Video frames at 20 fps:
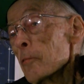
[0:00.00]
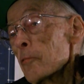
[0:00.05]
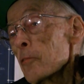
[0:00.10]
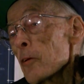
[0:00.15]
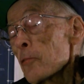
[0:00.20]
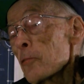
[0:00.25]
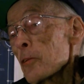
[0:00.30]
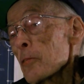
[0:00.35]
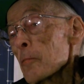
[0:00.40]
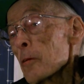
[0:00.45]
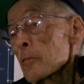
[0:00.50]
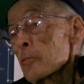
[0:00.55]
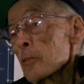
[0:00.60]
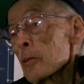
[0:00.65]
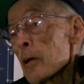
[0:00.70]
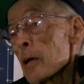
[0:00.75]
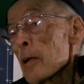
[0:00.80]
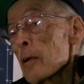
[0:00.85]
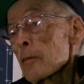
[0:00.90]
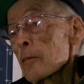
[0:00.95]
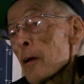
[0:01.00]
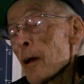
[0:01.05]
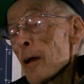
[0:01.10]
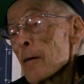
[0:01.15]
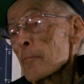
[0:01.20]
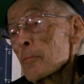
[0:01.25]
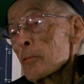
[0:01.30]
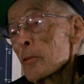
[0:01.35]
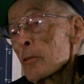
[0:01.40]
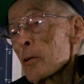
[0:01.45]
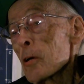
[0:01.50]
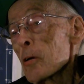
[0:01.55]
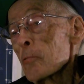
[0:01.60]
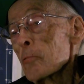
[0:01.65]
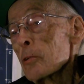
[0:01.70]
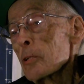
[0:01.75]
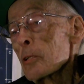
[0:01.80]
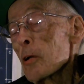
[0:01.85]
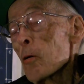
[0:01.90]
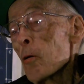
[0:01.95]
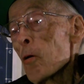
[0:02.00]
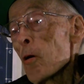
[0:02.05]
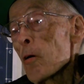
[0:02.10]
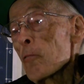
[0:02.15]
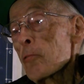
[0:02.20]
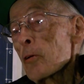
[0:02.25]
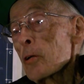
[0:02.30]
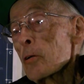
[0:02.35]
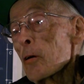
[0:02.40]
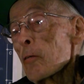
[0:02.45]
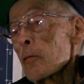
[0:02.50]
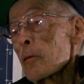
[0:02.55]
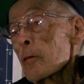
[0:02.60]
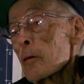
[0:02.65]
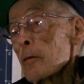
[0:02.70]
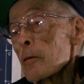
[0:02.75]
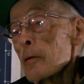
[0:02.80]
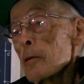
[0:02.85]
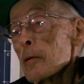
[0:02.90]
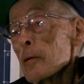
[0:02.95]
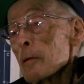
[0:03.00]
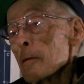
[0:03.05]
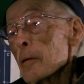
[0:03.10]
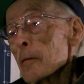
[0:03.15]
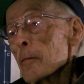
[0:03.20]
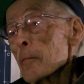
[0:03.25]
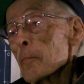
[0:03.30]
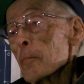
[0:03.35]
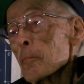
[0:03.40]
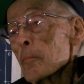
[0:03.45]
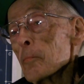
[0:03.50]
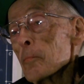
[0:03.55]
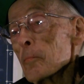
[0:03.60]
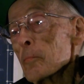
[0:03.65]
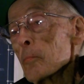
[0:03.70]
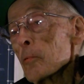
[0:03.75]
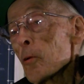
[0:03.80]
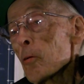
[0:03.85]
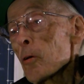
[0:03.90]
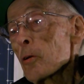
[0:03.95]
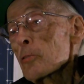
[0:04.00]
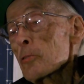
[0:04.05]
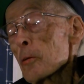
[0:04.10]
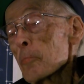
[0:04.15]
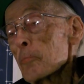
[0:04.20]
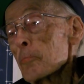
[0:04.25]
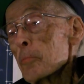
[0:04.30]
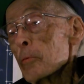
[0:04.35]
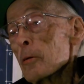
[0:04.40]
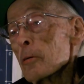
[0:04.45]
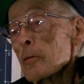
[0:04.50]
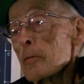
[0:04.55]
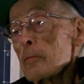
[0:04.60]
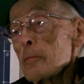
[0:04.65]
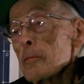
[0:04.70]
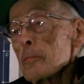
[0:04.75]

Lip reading: 15 minutes ahead of time, we'd go off, we'd go over to Lordship, they